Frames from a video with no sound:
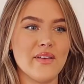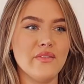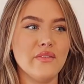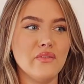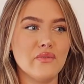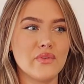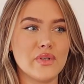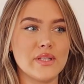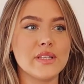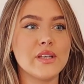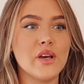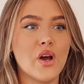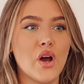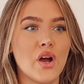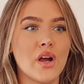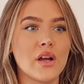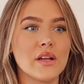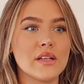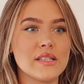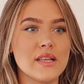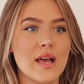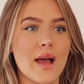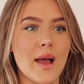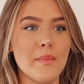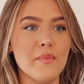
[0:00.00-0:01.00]
have a really
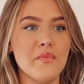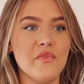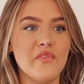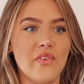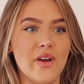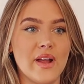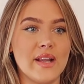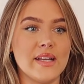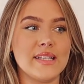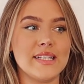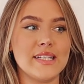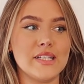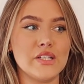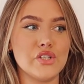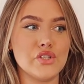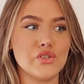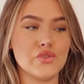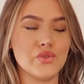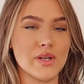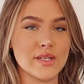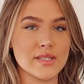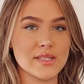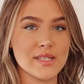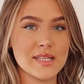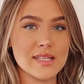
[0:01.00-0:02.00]
hard time finding
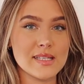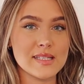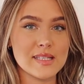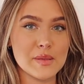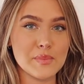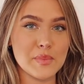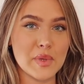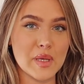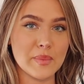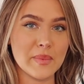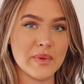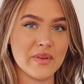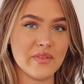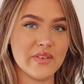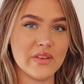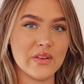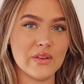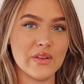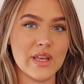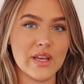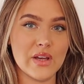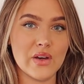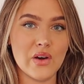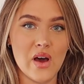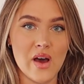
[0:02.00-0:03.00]
dresses that make me feel
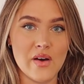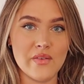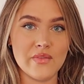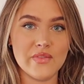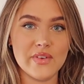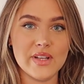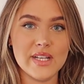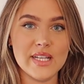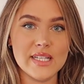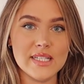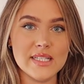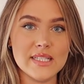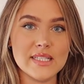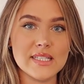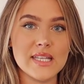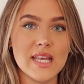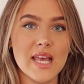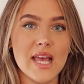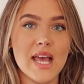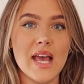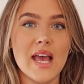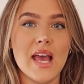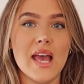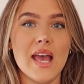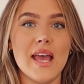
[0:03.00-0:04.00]
like confident,
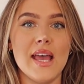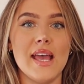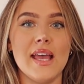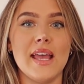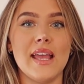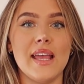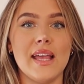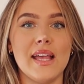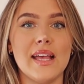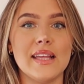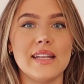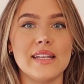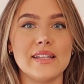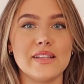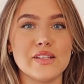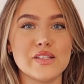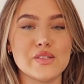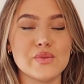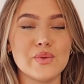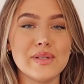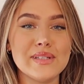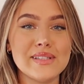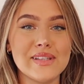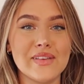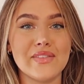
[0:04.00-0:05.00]
and
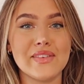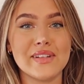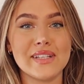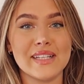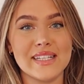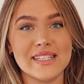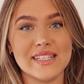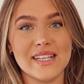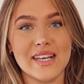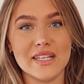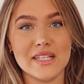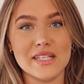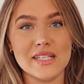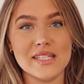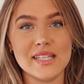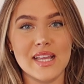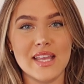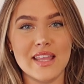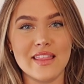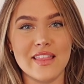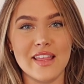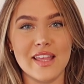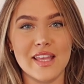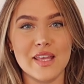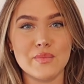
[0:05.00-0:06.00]
this one definitely does.
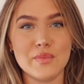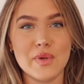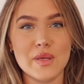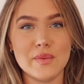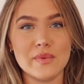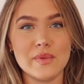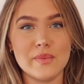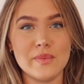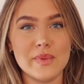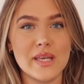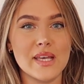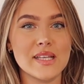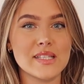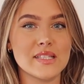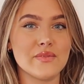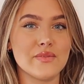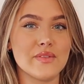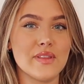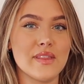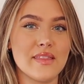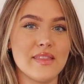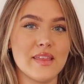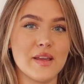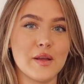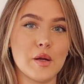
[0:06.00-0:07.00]
I think it might be because of
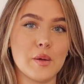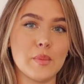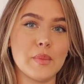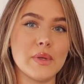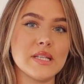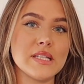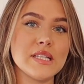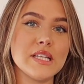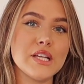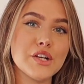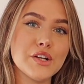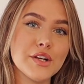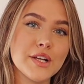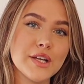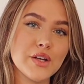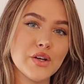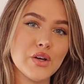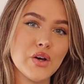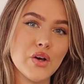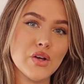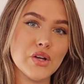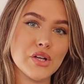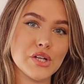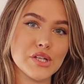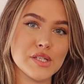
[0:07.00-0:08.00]
the thicker
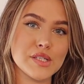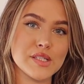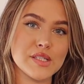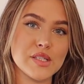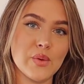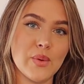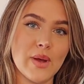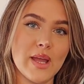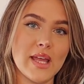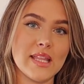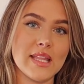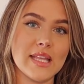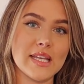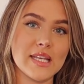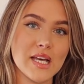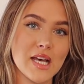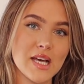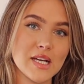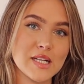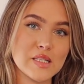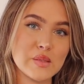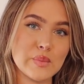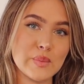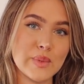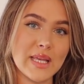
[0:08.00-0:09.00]
material or just the way it like
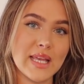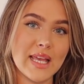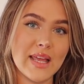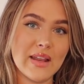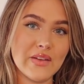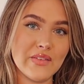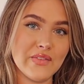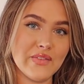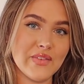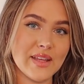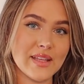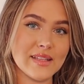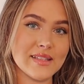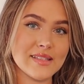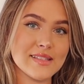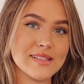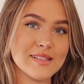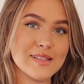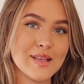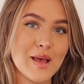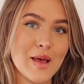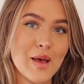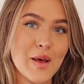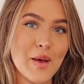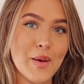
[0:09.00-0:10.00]
hugs me and
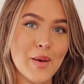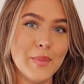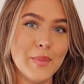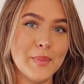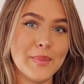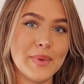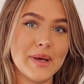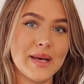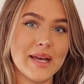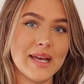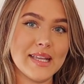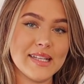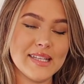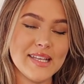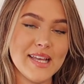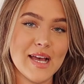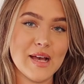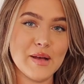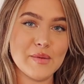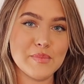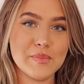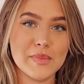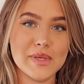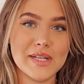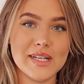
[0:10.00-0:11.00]
fits, but yeah,
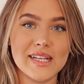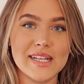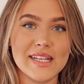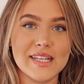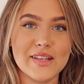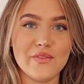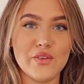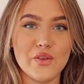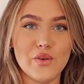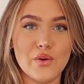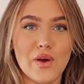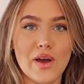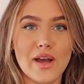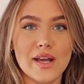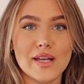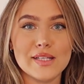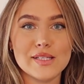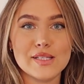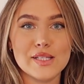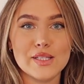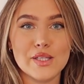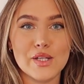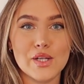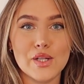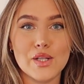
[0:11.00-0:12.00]
I'm gonna give you
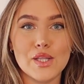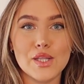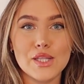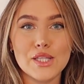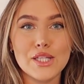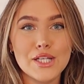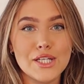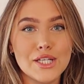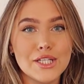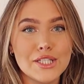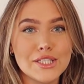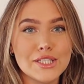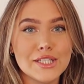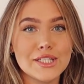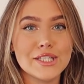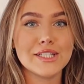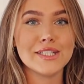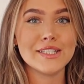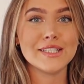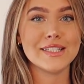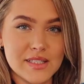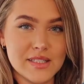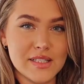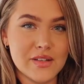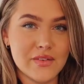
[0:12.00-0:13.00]
guys a little look.
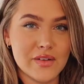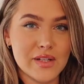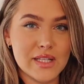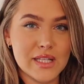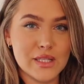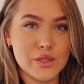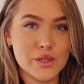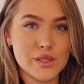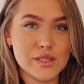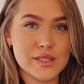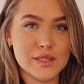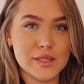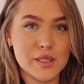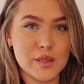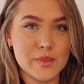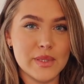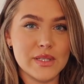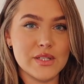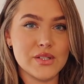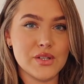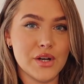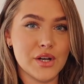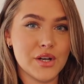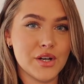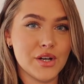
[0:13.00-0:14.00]
It definitely looks a little
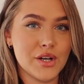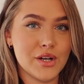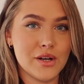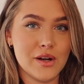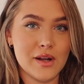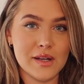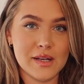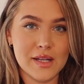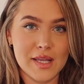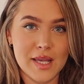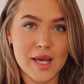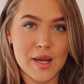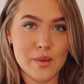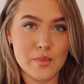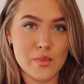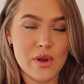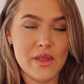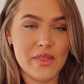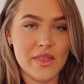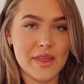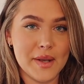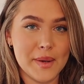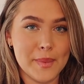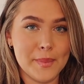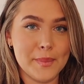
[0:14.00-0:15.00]
bit darker on
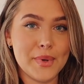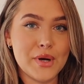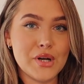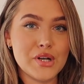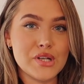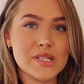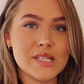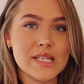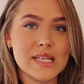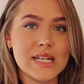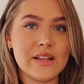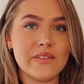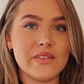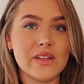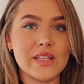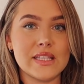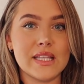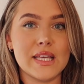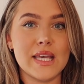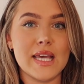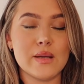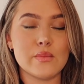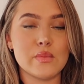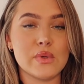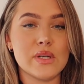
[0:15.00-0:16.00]
camera than in person. I feel like the
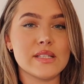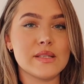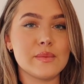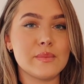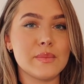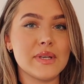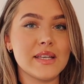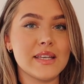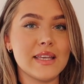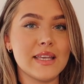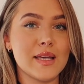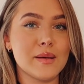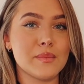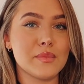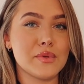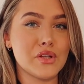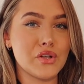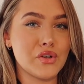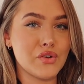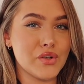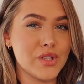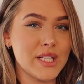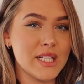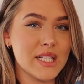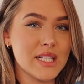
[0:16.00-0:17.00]
camera isn't picking up the
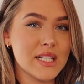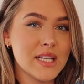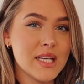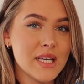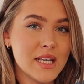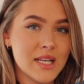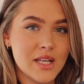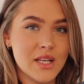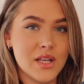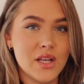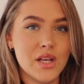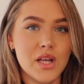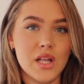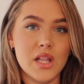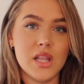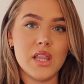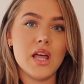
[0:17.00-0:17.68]
green a